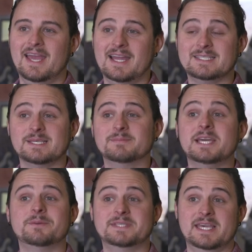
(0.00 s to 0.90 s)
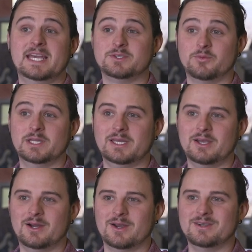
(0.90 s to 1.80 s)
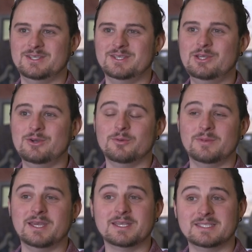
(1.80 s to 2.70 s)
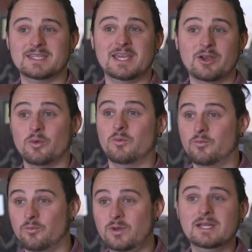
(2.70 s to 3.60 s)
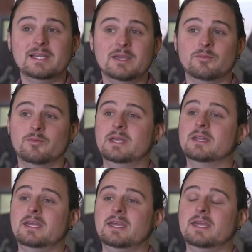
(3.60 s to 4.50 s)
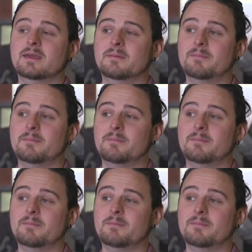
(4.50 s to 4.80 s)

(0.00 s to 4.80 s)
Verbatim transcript: And sometimes that's really hard too, because they're really, really